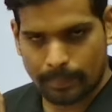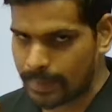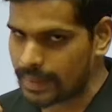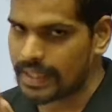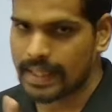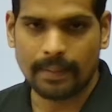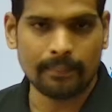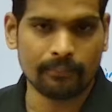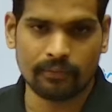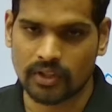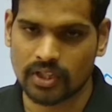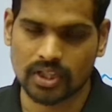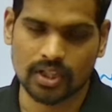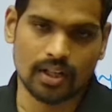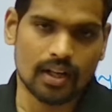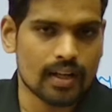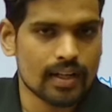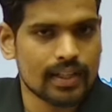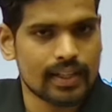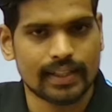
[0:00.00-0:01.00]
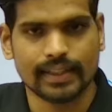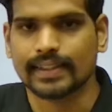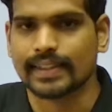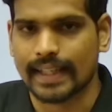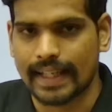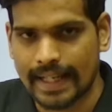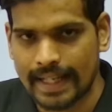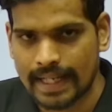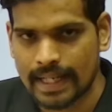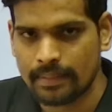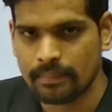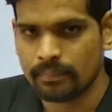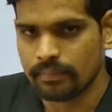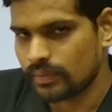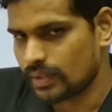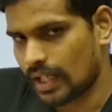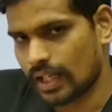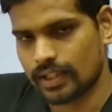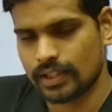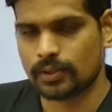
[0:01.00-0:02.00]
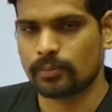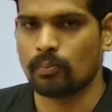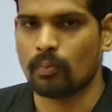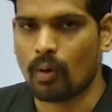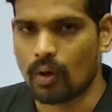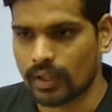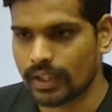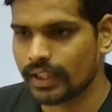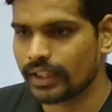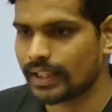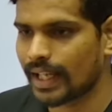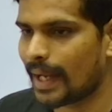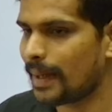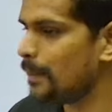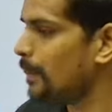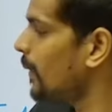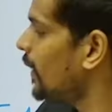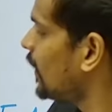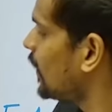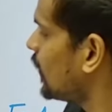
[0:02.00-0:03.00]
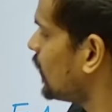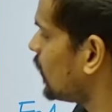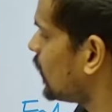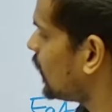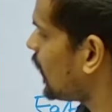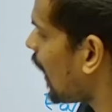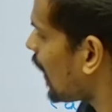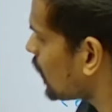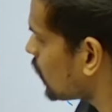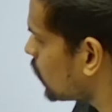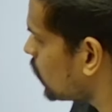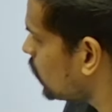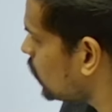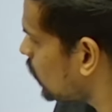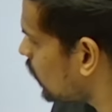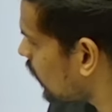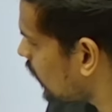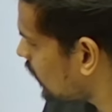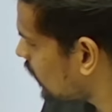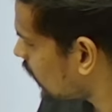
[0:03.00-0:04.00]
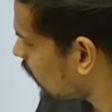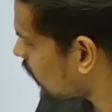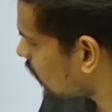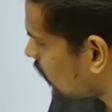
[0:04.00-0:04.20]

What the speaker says: PM for sure, it is AM, that is morning time. That too, is it?